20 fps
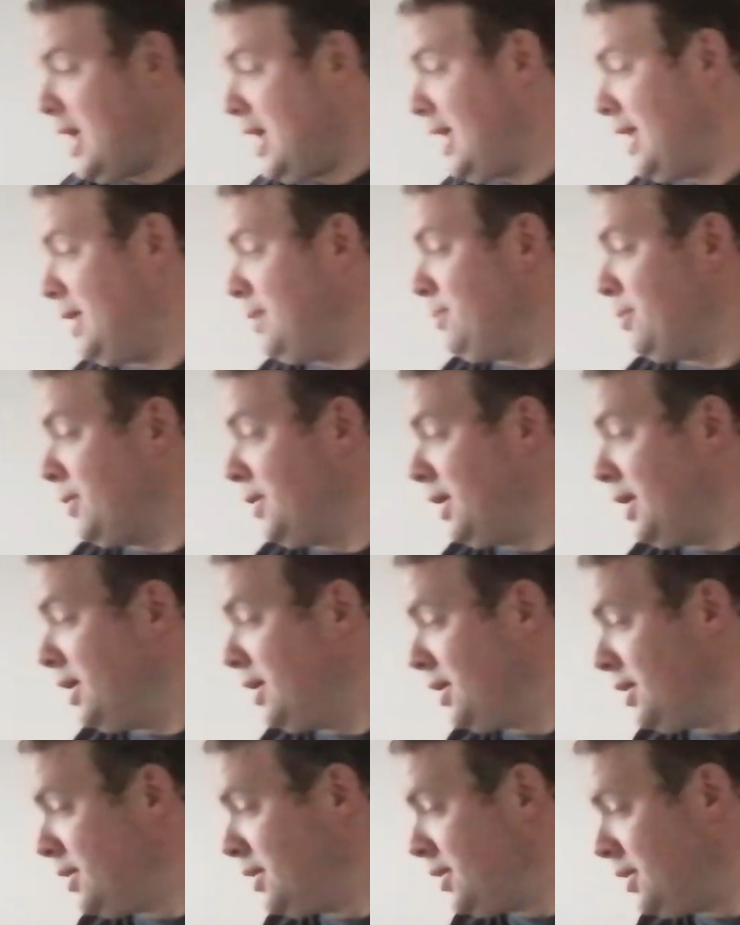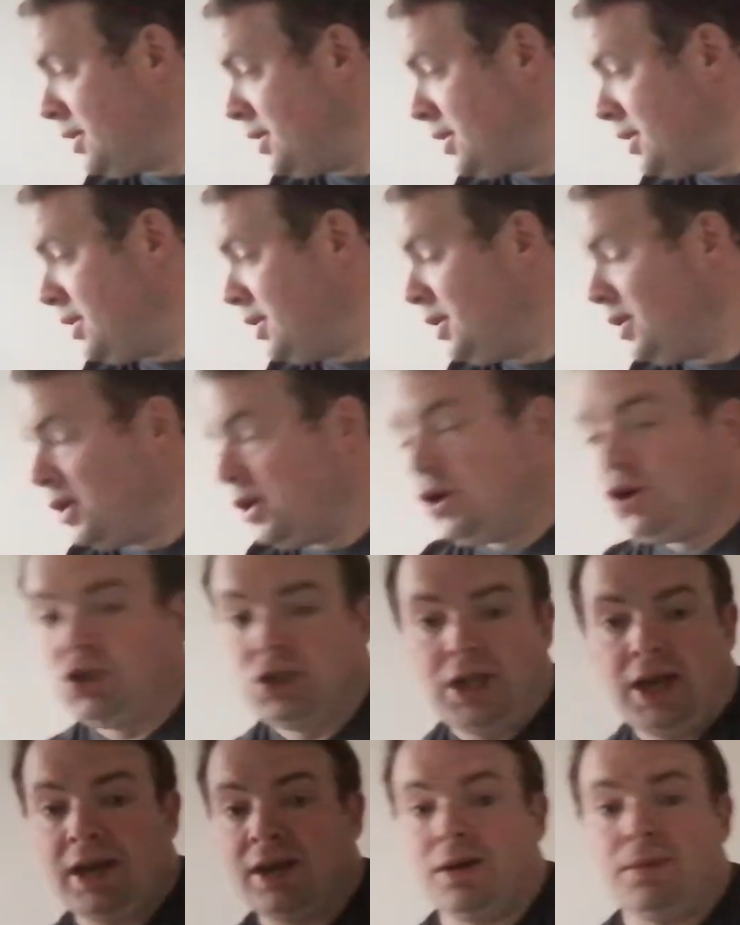anybody who's
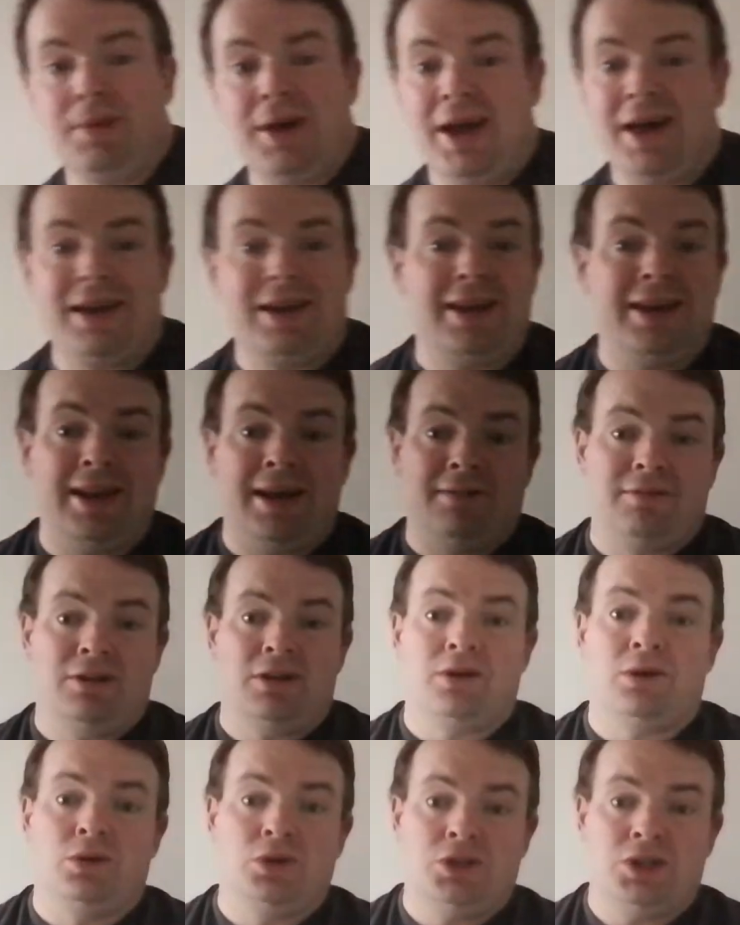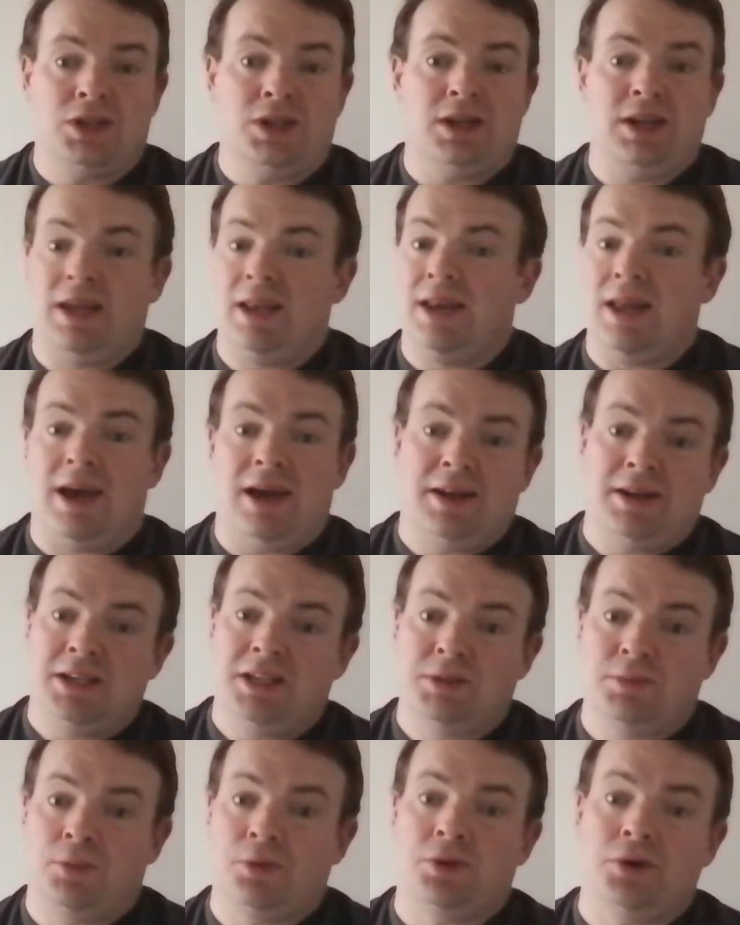taken up any level of coaching in any
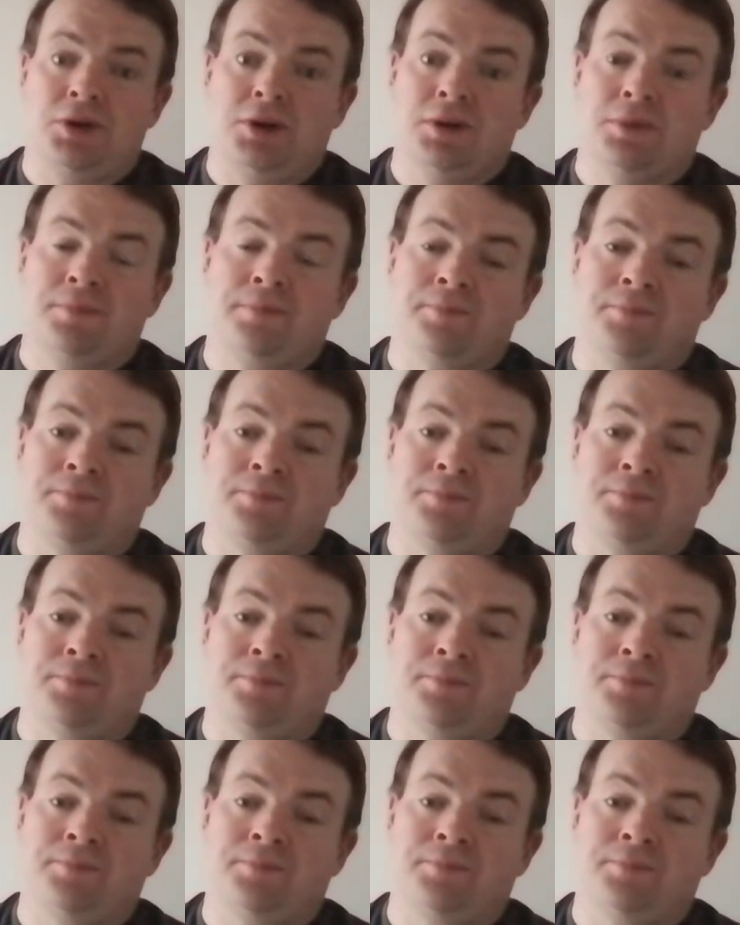sport,